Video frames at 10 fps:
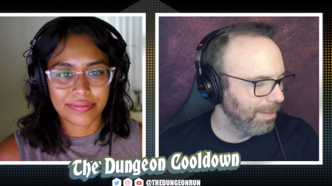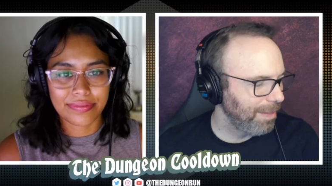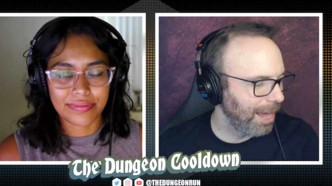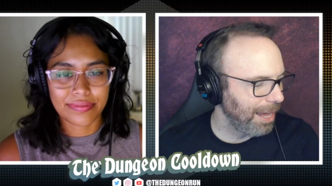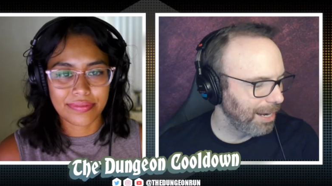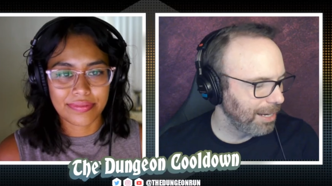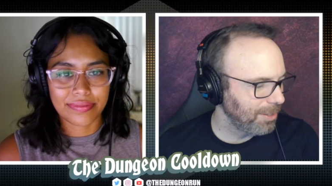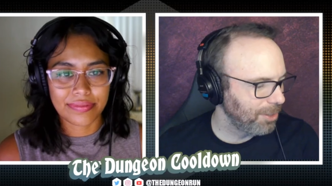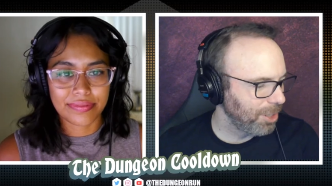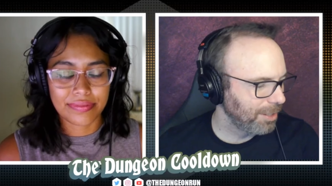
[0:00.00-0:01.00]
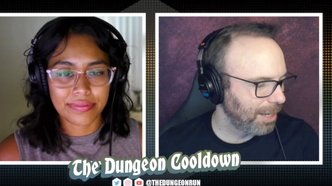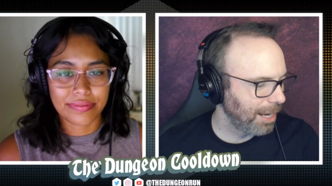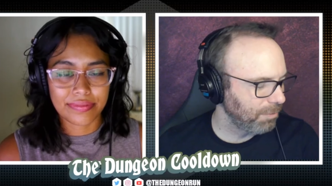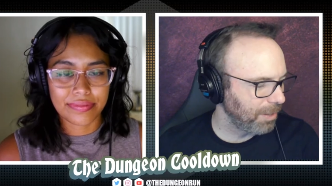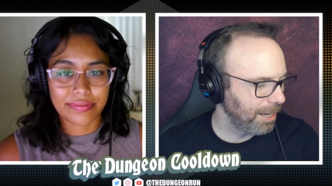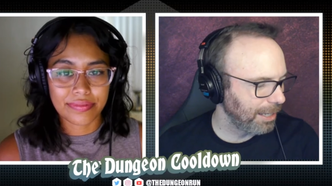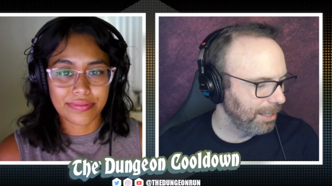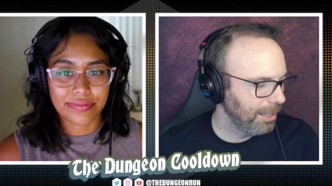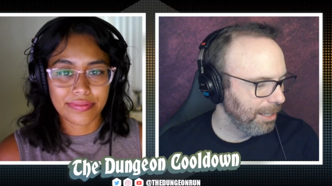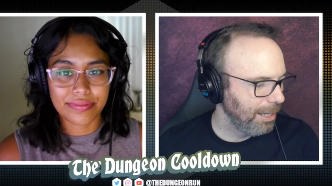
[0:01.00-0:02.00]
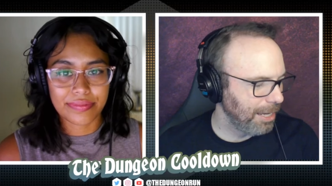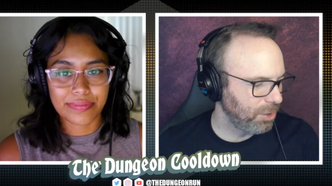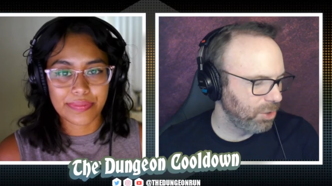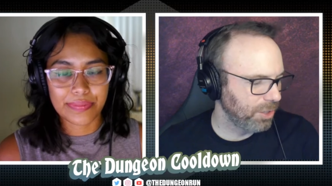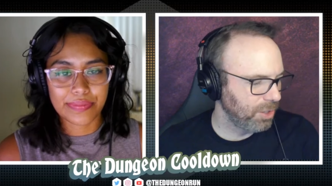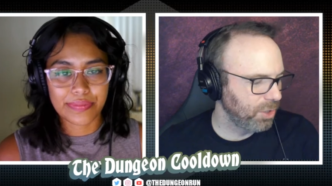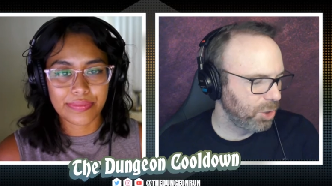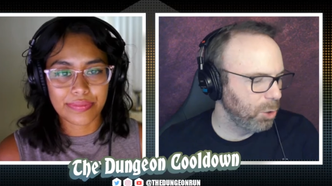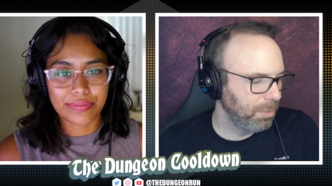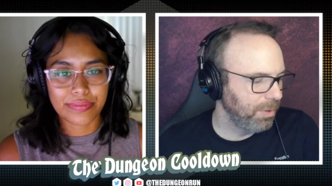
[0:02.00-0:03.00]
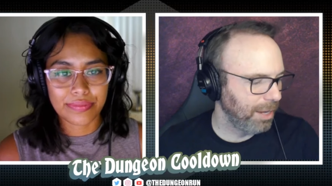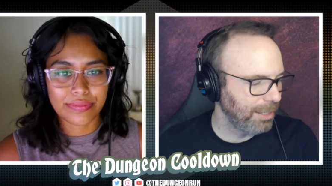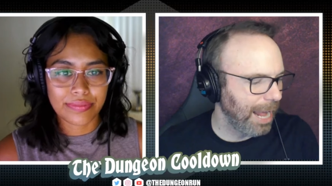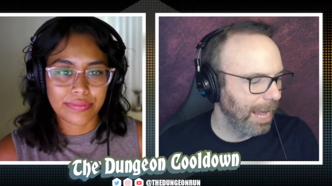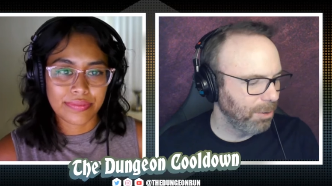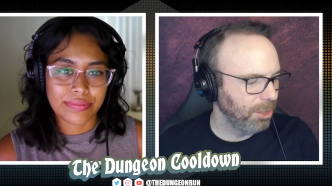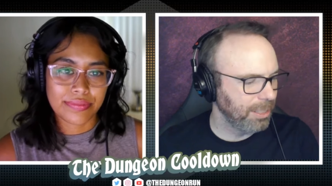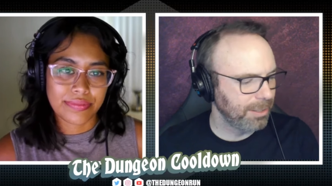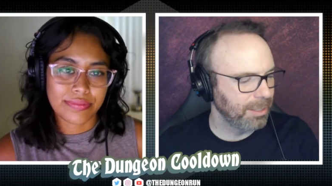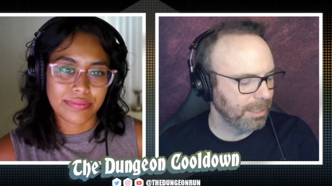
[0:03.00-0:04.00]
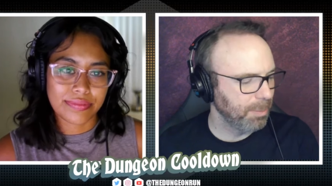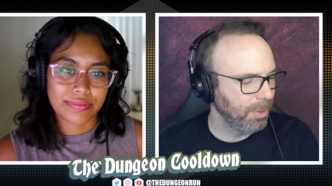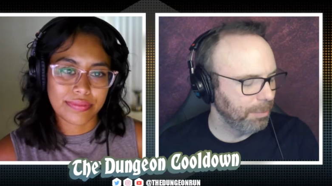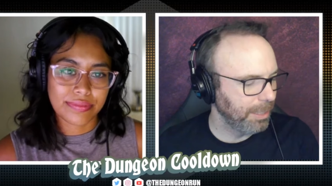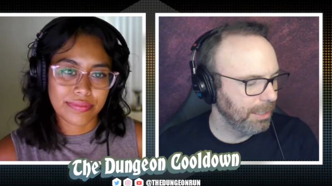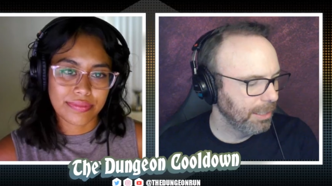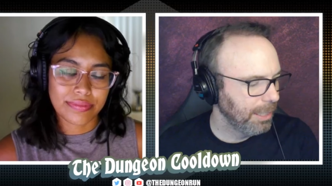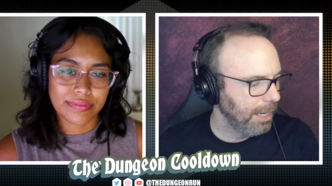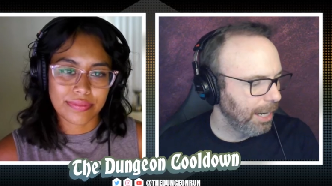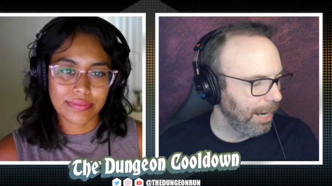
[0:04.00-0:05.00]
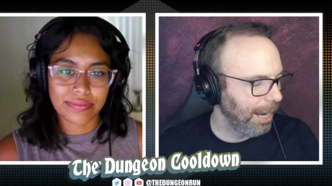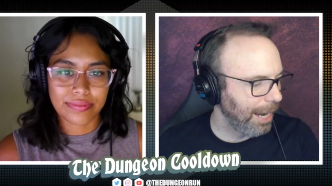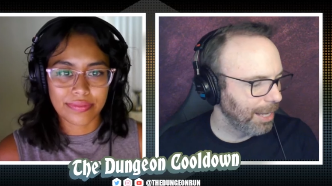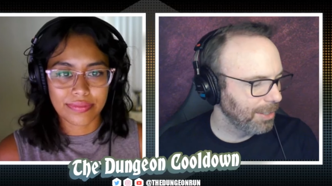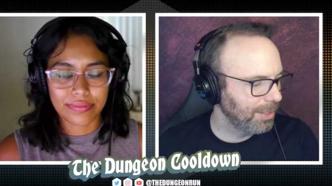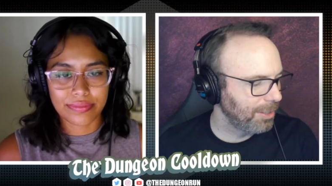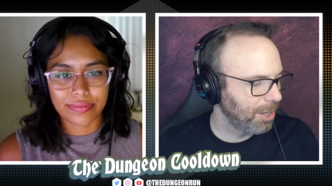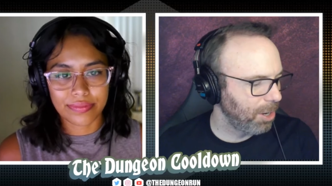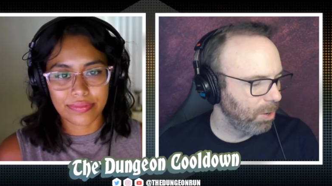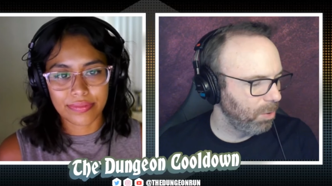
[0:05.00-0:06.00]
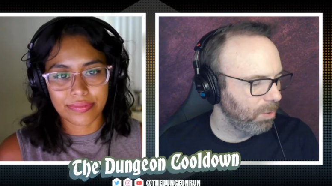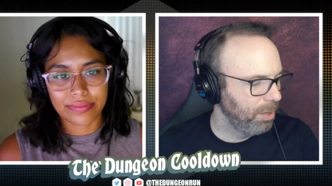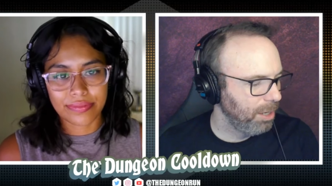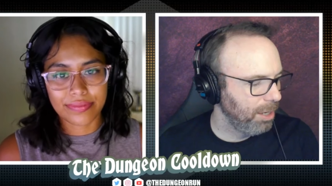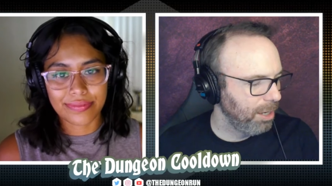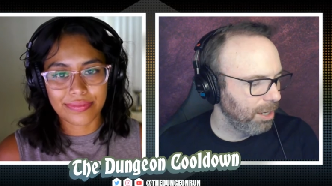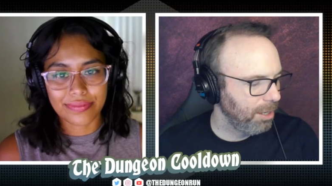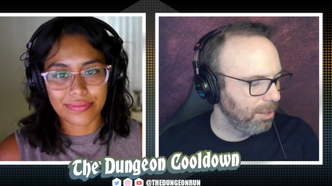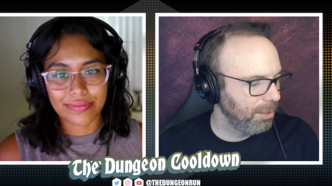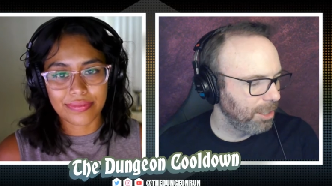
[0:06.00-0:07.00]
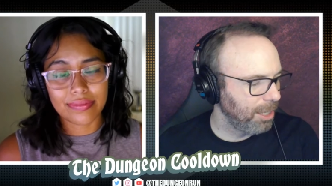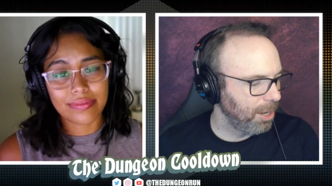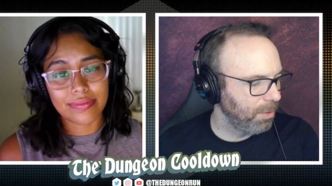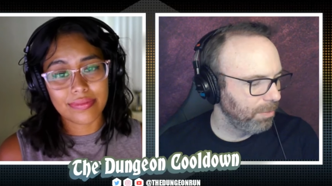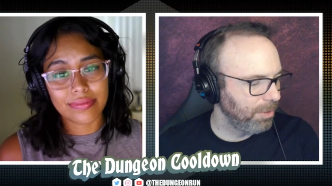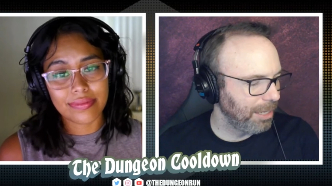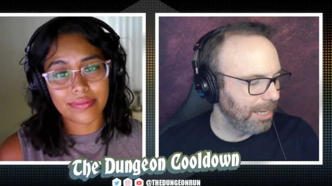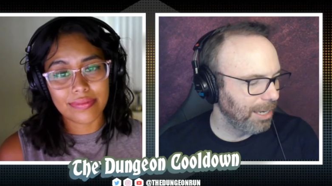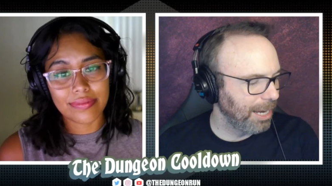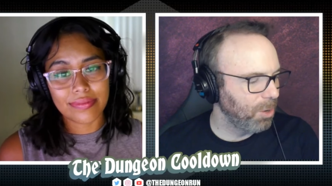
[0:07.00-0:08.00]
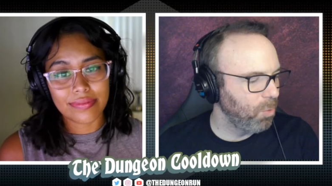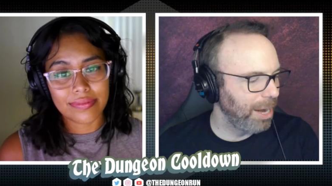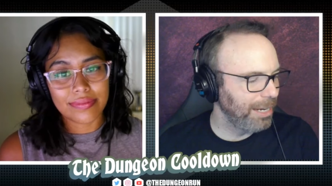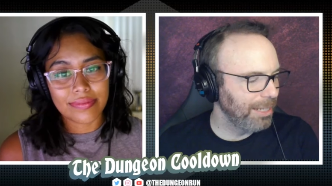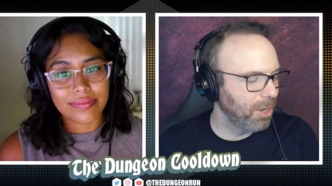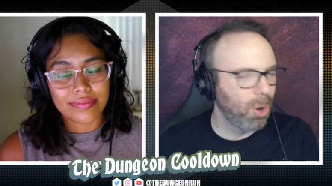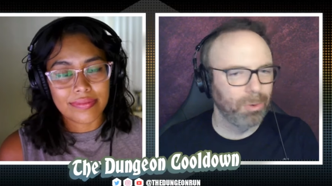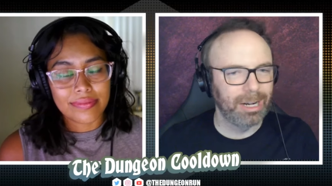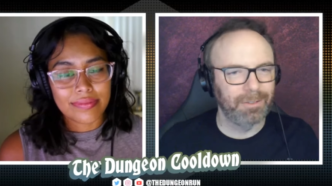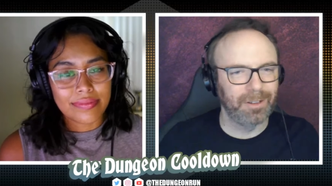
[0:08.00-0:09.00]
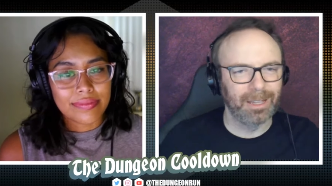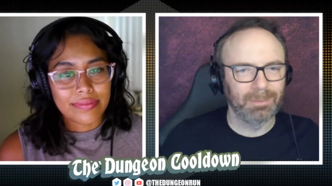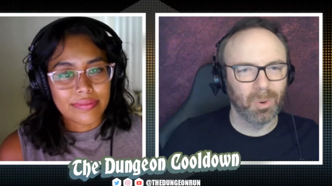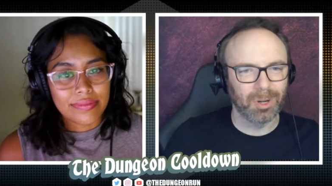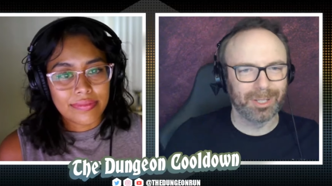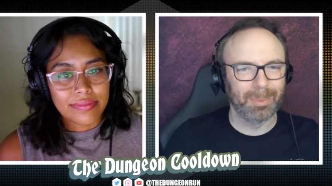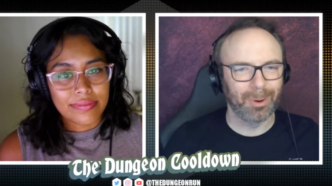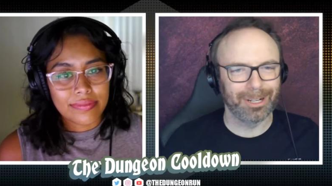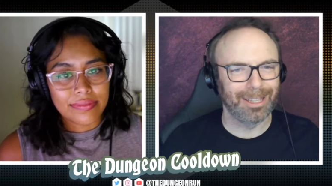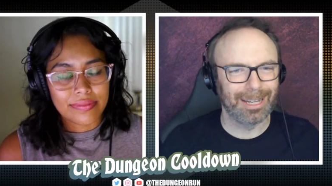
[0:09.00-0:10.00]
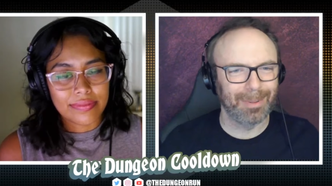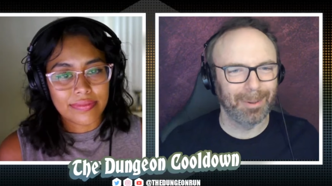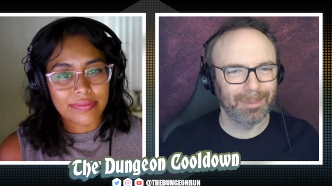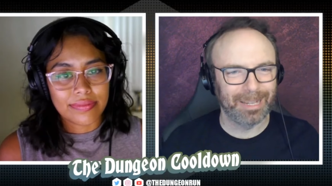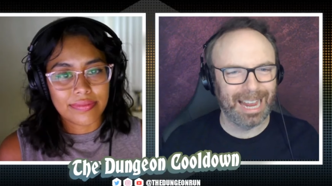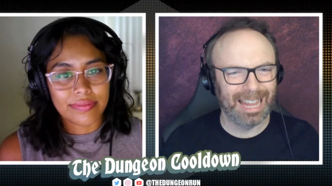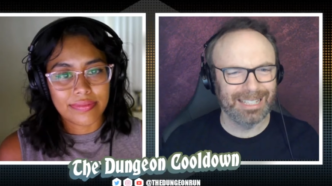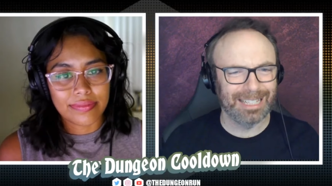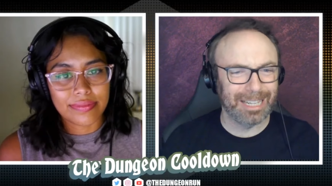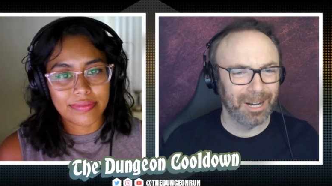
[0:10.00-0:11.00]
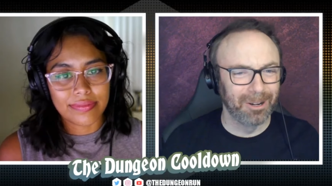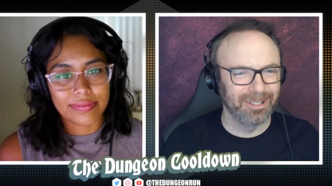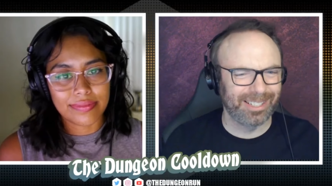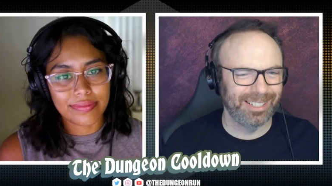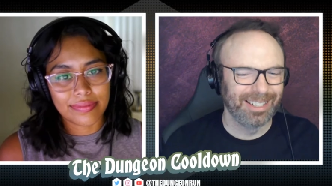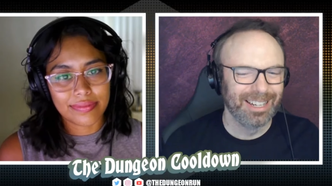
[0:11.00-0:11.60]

Speaker 1: that it's just kind of like it's just assumed that yeah well he's the disappointment and so you know he in a way he's already feeling more supported than he probably has in years